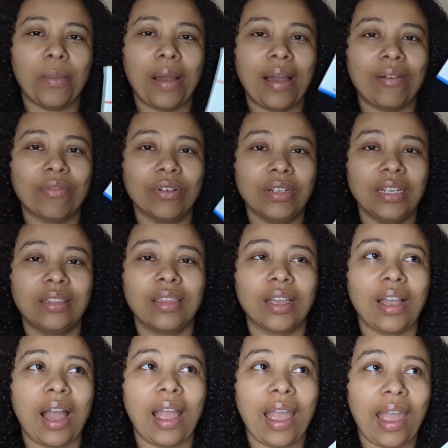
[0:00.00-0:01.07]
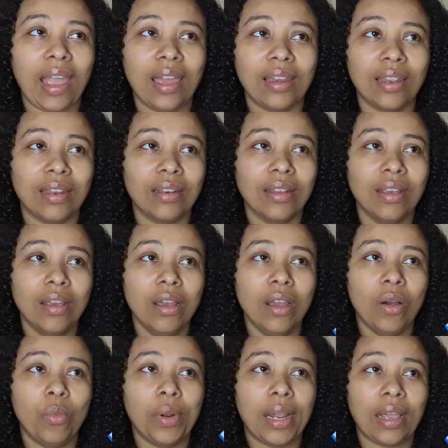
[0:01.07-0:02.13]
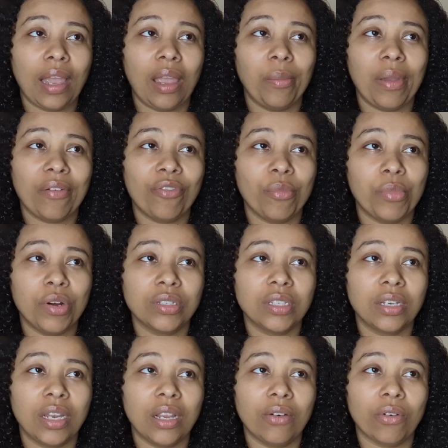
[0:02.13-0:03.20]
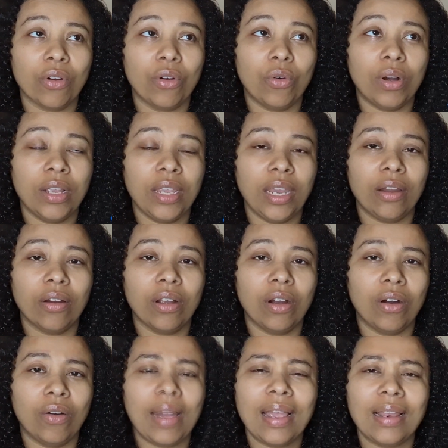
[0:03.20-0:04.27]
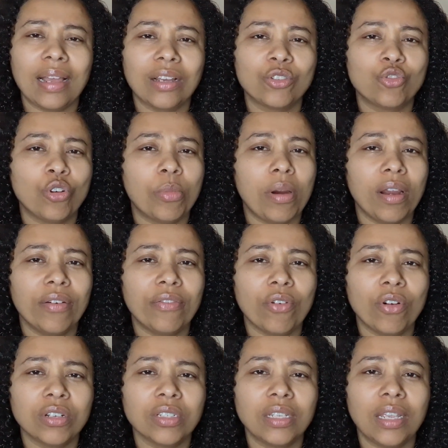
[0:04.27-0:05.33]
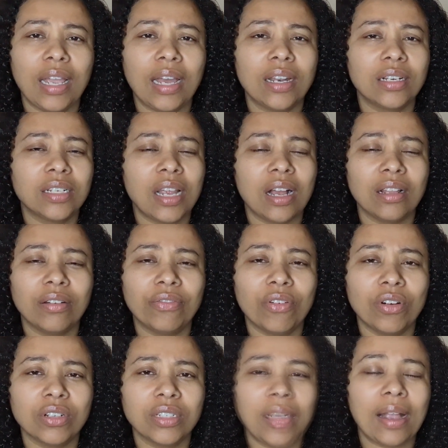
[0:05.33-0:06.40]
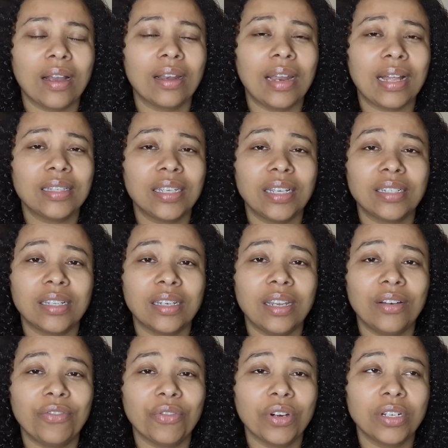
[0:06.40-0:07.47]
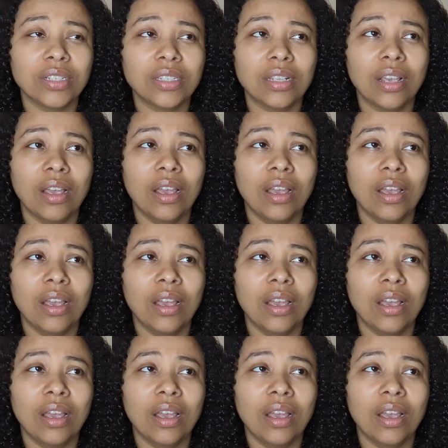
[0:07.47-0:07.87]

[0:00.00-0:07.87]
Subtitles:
I really think I had it when I came back from Montenegro a year ago. I had like a strawberry frosty and a chocolate frosty. I could not taste the difference.